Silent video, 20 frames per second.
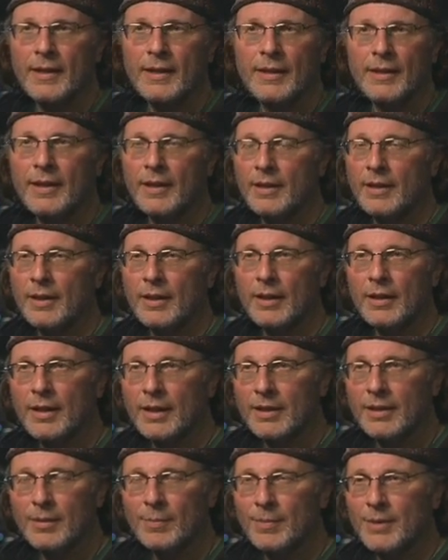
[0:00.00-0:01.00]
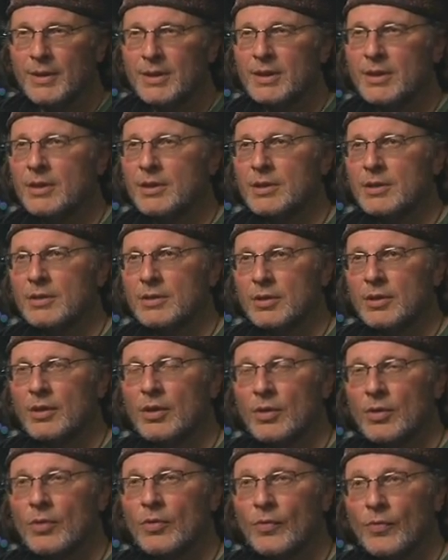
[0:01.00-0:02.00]
and then let the pieces, you
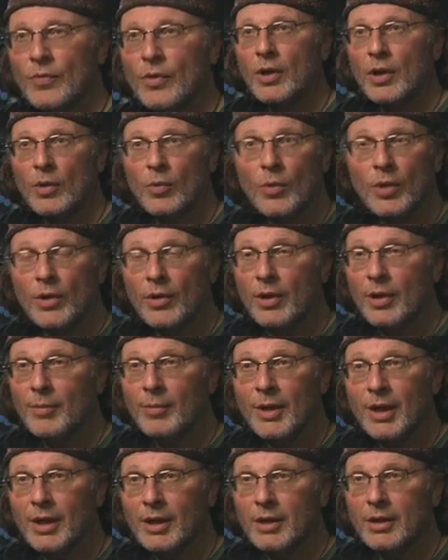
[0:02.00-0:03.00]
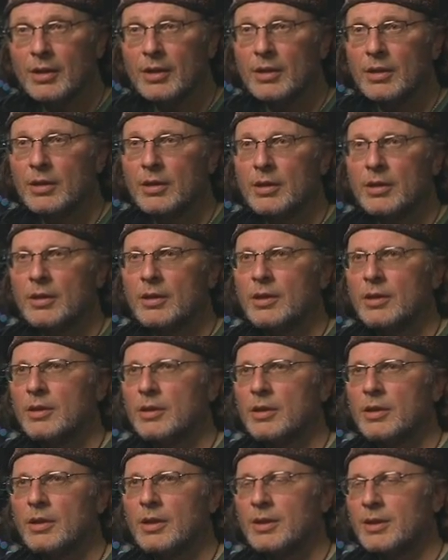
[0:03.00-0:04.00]
know, fall where they may.
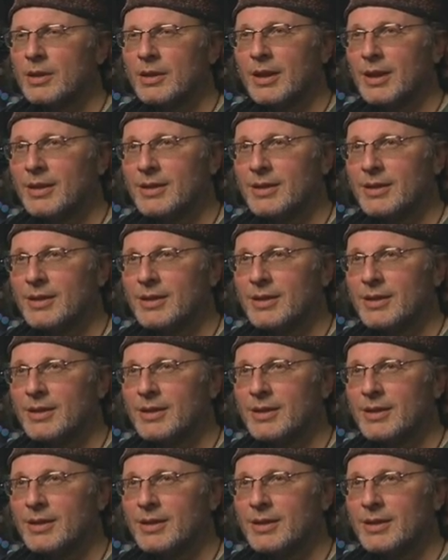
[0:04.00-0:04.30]
So